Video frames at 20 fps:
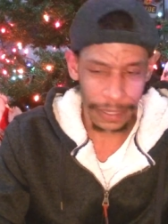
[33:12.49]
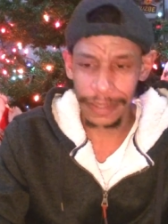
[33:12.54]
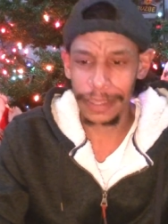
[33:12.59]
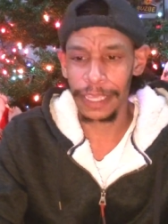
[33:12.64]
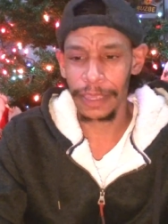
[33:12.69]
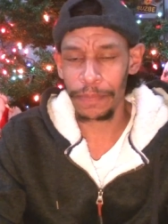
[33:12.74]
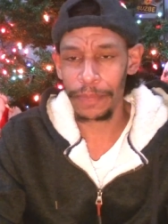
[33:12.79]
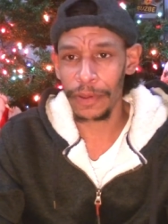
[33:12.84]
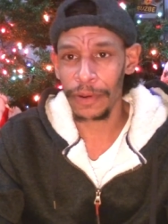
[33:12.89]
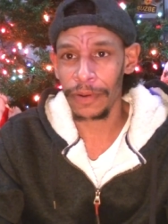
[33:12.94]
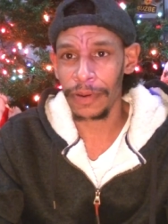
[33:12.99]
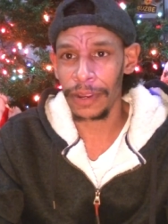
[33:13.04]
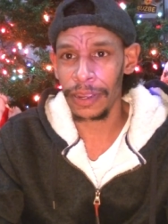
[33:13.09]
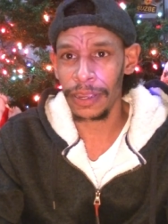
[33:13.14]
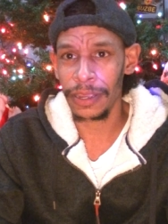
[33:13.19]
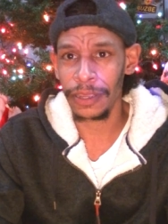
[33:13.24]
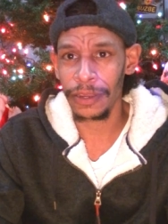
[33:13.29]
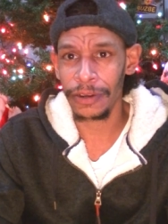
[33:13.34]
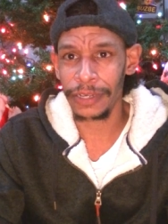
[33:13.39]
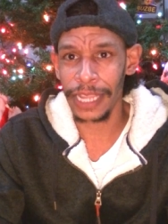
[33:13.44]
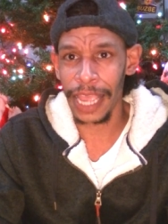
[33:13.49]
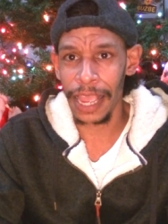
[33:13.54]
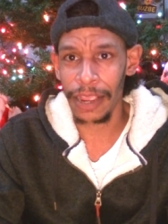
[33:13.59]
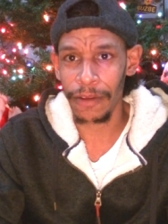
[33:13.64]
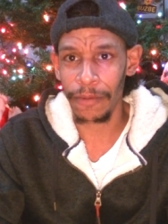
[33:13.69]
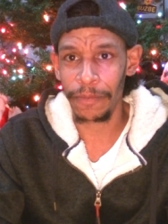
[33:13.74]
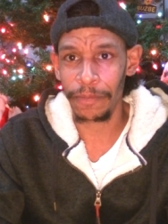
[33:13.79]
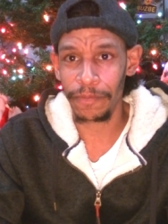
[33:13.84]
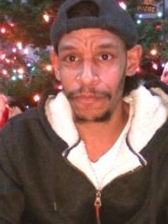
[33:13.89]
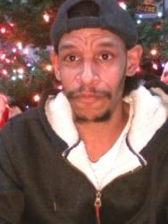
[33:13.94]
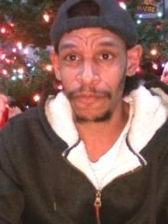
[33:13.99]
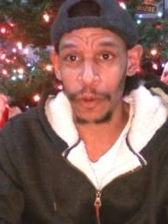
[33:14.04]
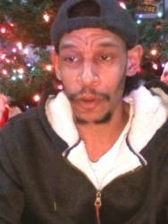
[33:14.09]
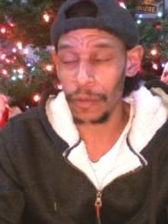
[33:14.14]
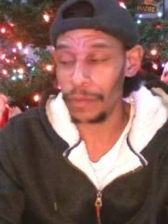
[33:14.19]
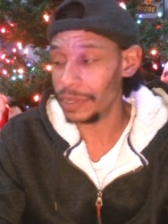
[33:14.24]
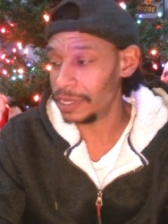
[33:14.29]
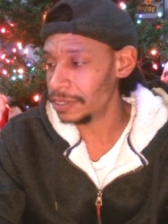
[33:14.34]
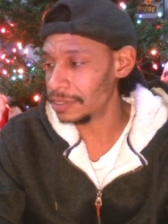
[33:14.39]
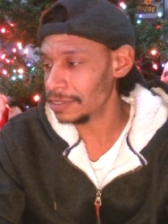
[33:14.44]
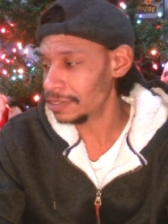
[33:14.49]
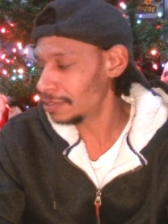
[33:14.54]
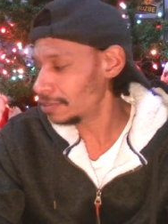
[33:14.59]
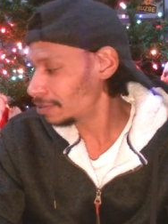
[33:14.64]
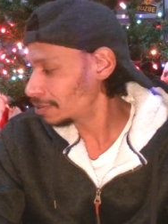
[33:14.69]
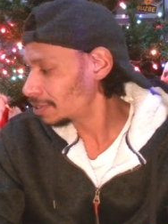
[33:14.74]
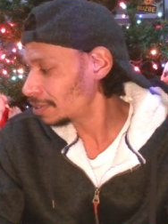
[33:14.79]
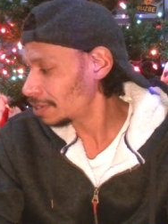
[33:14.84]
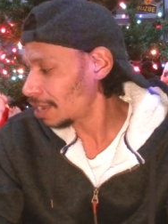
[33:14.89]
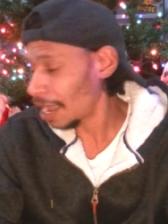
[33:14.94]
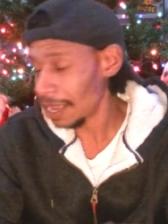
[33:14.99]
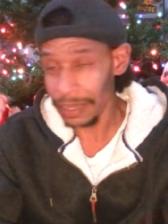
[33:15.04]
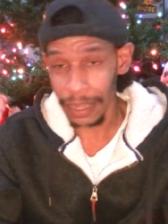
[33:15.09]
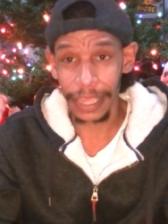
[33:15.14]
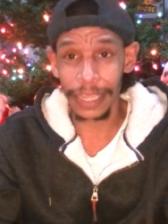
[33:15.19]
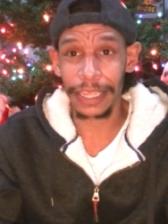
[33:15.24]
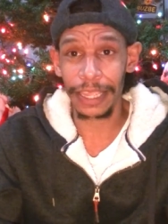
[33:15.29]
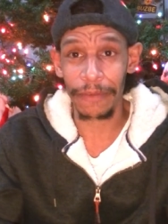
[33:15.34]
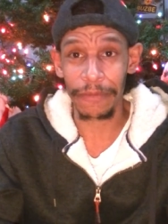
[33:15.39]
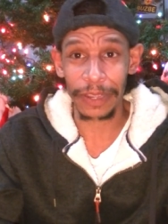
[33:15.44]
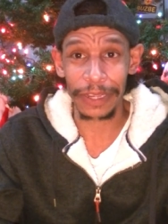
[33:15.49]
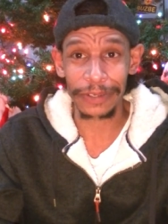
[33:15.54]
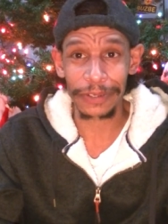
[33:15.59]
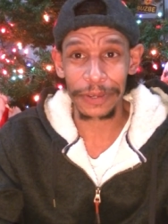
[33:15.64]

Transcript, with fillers: keep your, uh, your tackle full because I like giving.